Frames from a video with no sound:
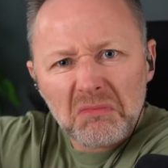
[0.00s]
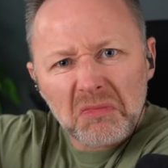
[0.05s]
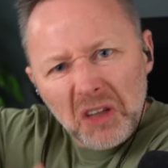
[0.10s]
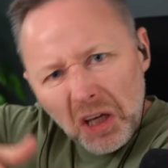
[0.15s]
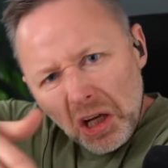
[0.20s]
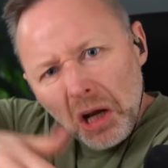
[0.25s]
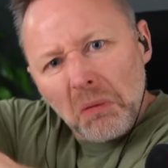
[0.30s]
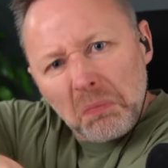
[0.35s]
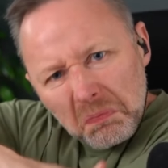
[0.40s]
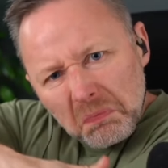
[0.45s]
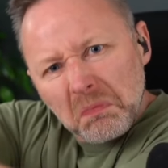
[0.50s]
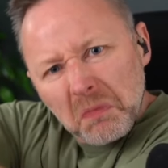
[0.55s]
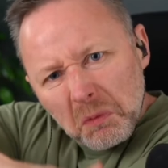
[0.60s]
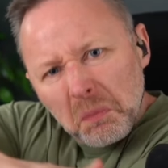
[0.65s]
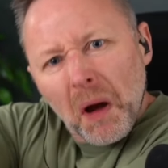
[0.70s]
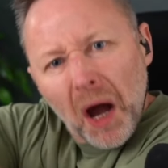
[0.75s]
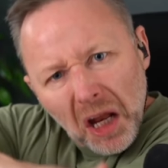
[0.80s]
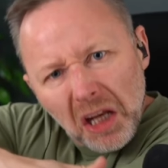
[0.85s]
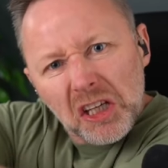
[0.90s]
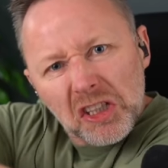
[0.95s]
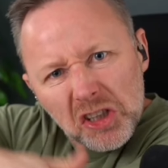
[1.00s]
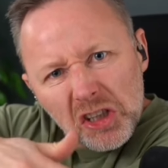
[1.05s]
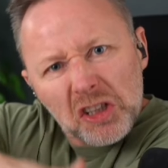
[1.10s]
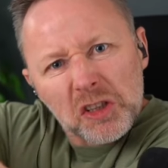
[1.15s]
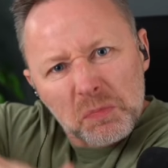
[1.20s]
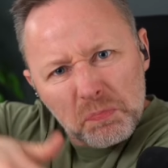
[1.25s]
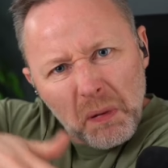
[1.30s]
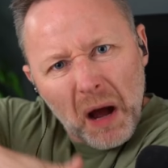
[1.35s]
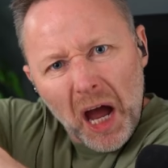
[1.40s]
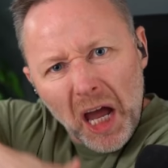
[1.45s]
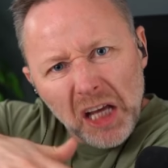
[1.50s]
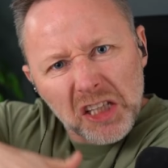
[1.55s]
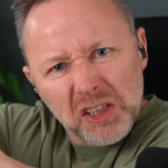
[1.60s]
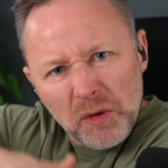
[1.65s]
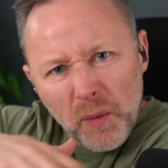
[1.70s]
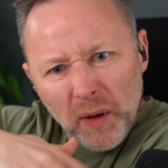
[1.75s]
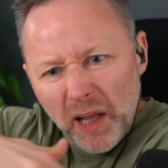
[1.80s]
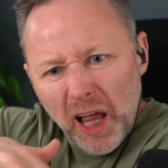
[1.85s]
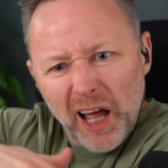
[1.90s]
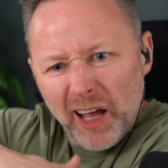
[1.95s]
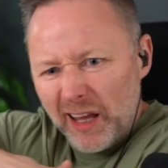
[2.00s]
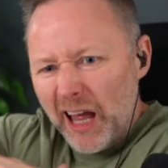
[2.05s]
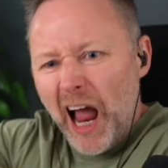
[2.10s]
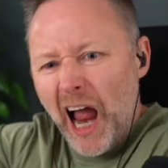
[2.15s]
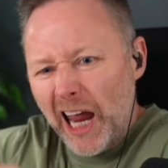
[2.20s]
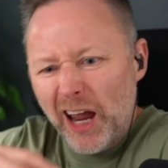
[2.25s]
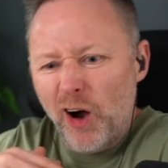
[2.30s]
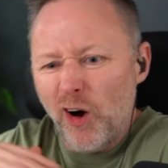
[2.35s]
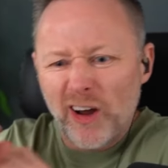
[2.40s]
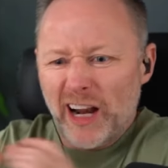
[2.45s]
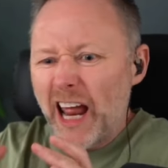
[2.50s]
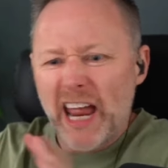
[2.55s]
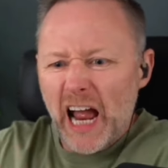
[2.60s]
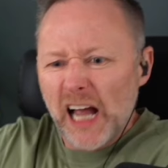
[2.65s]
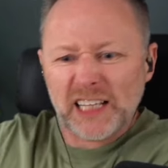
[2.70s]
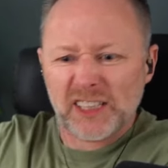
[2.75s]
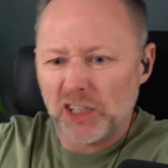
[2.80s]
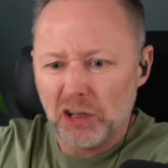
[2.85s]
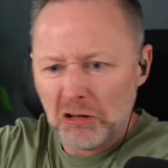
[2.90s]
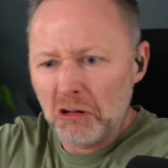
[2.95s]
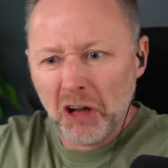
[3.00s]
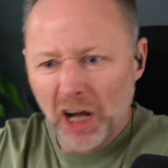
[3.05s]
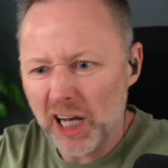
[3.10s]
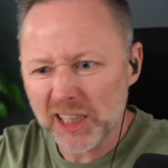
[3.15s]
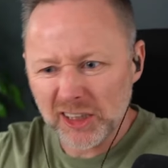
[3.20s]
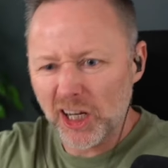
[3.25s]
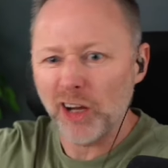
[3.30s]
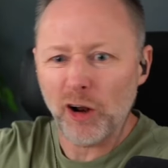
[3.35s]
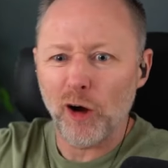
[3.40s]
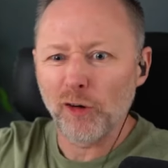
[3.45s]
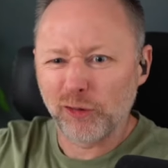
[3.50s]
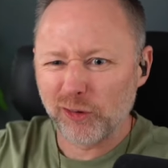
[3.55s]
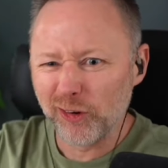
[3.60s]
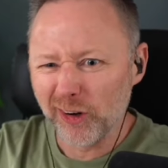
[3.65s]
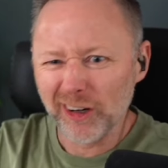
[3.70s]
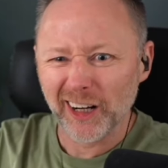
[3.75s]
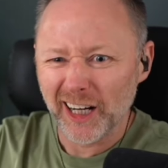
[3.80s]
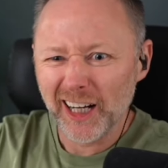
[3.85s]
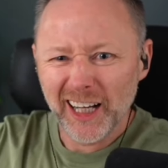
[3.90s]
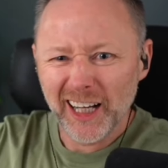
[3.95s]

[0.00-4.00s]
Kind of patted each other's backs. They went like, aye, all right, that's enough. Aye,